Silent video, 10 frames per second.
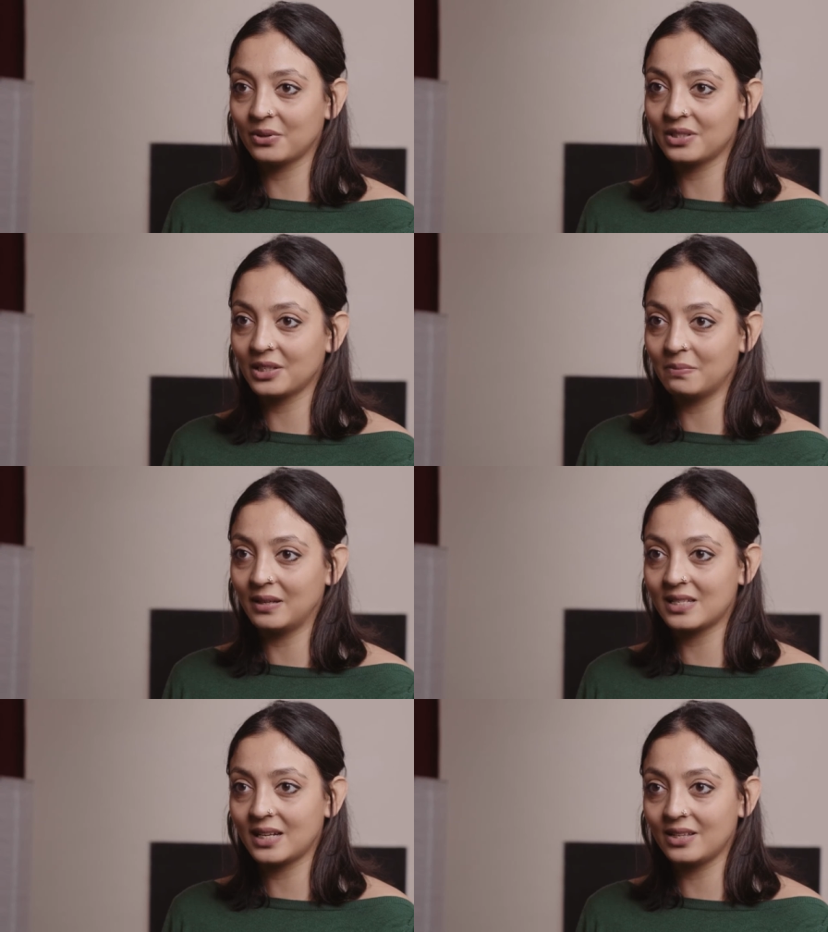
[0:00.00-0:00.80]
on such
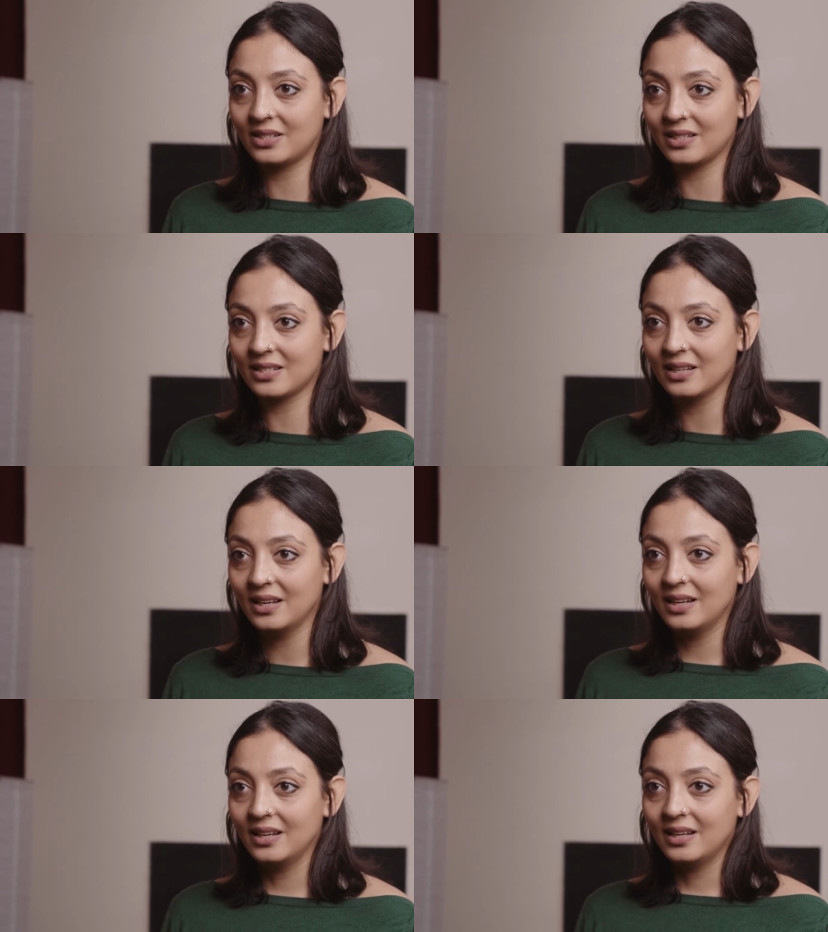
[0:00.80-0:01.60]
big stages.
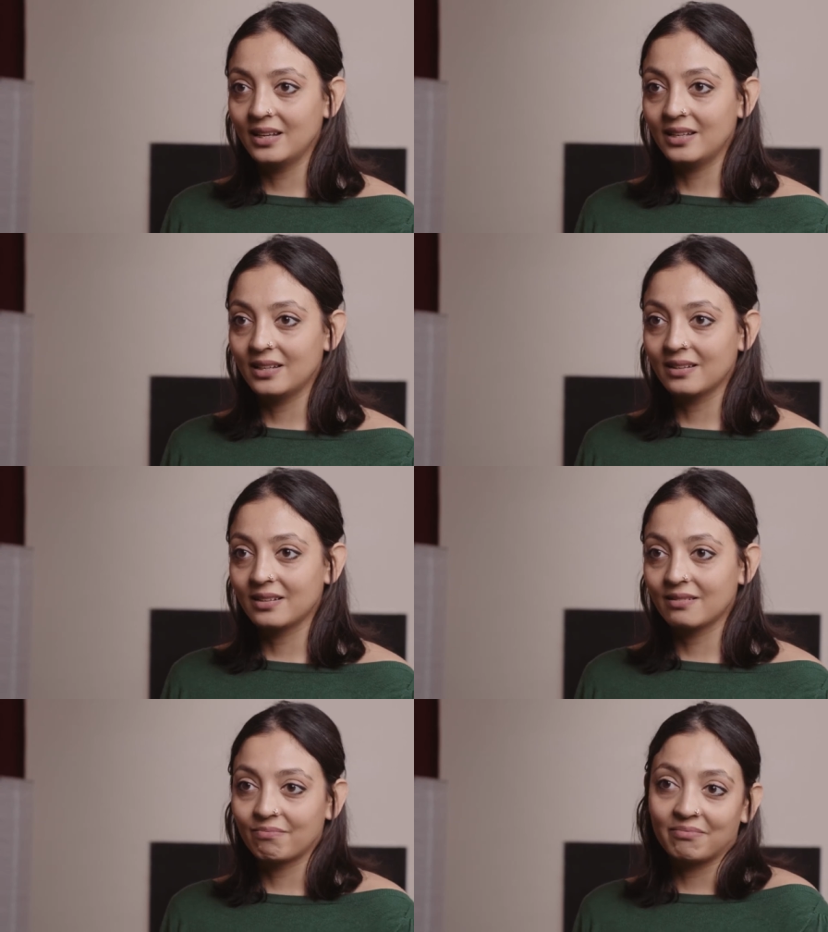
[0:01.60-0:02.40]

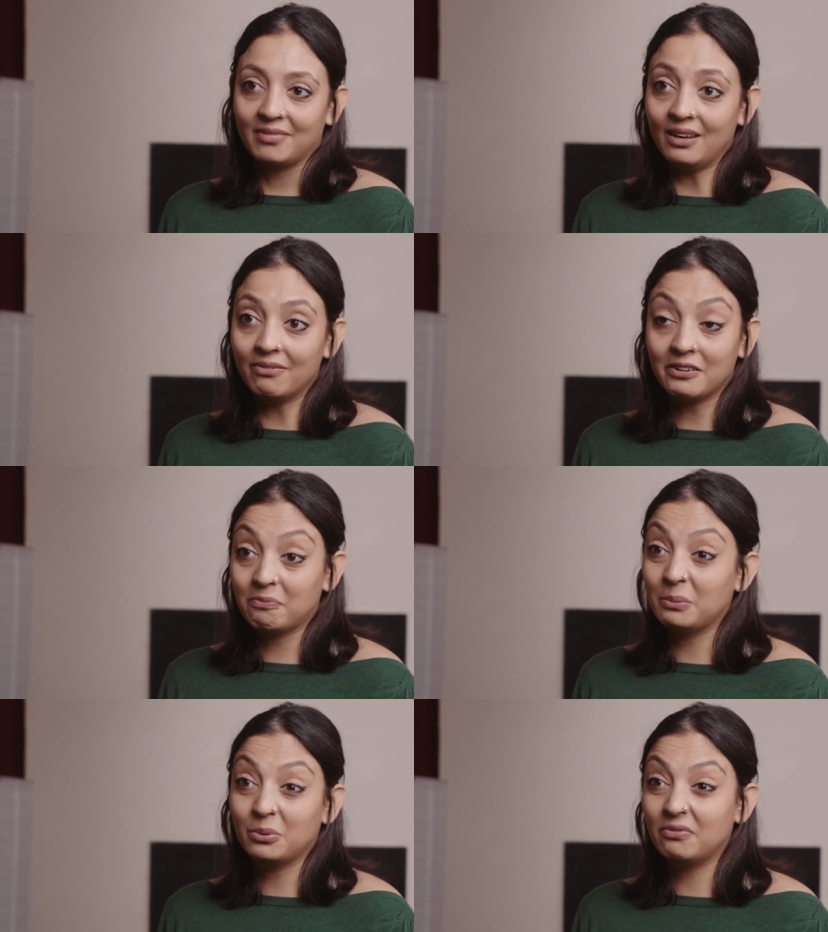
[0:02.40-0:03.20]
Even if
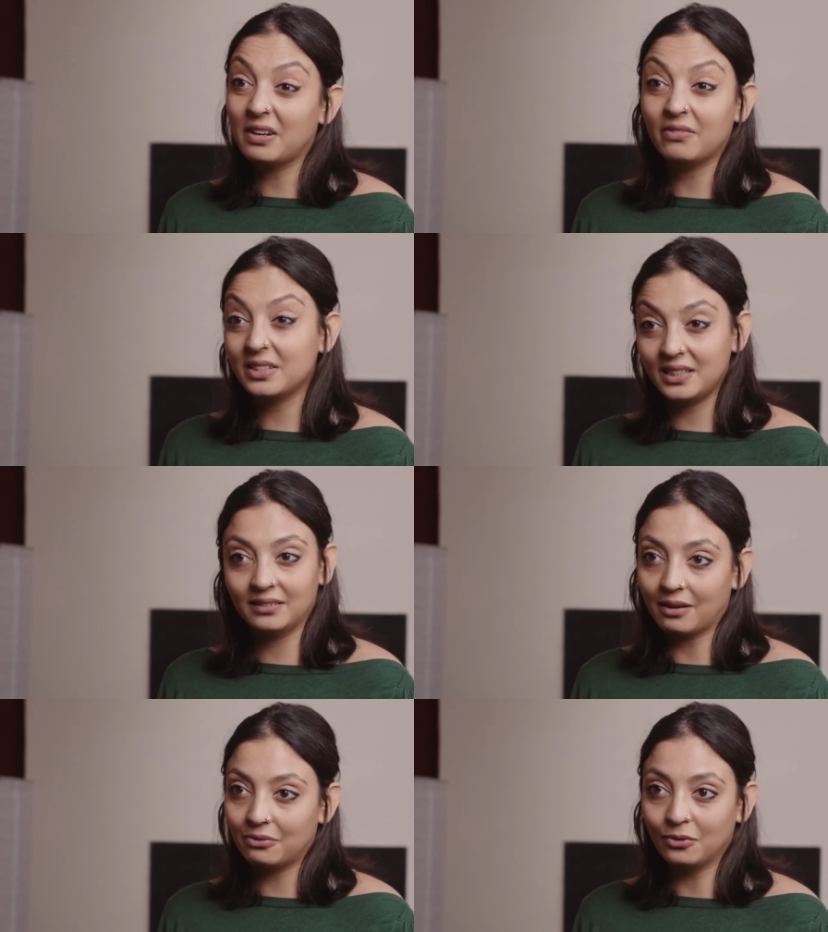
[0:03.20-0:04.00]
people have never
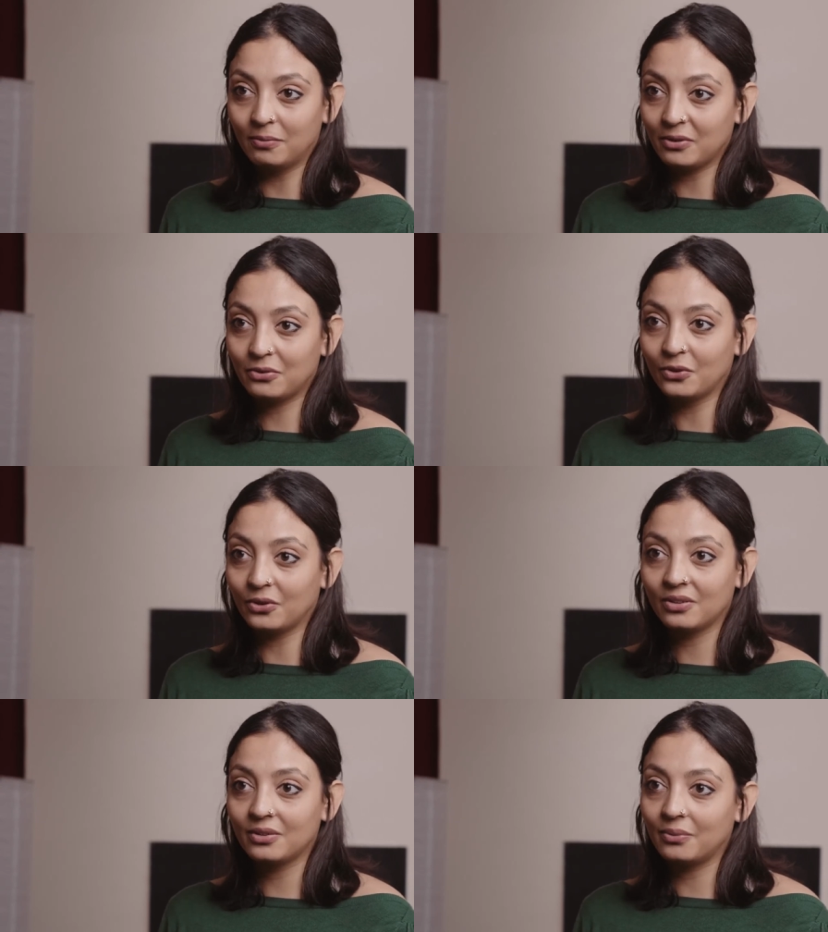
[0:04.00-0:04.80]
seen that form
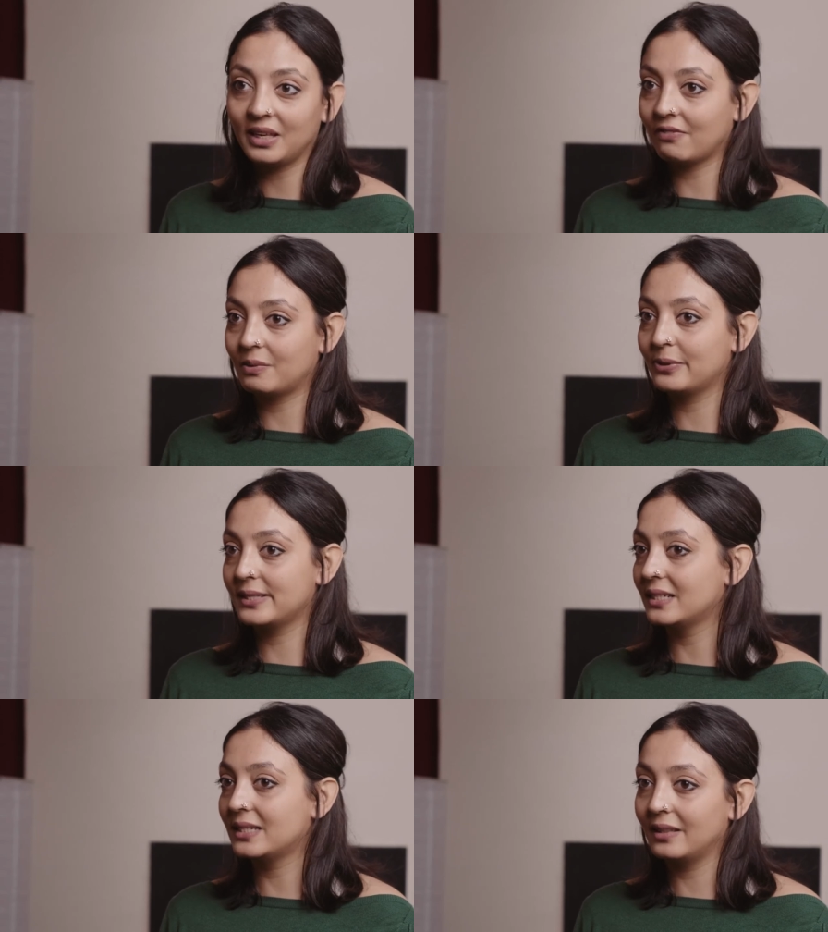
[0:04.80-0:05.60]
before, we have to
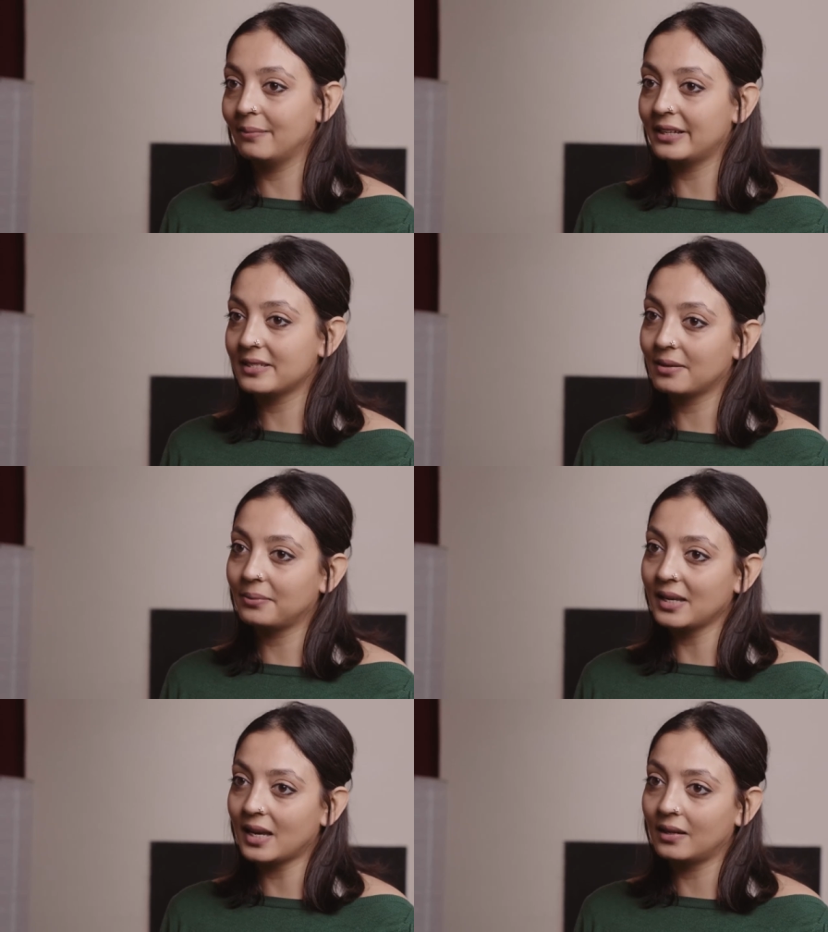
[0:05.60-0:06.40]
present it the best that
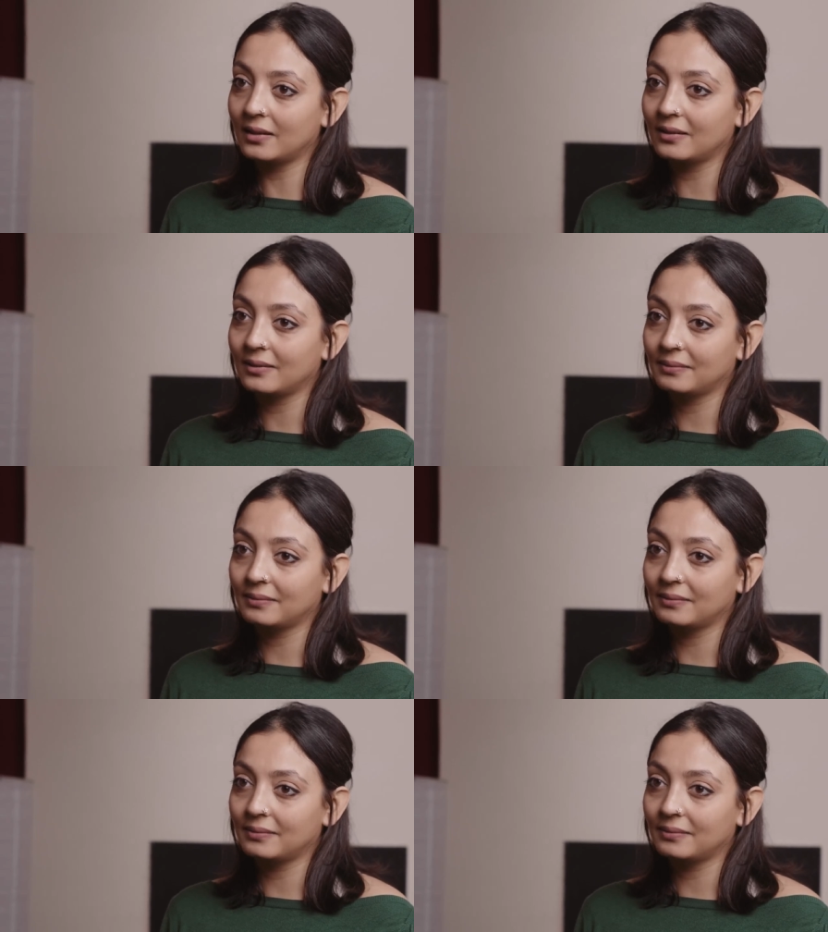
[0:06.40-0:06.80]
we can.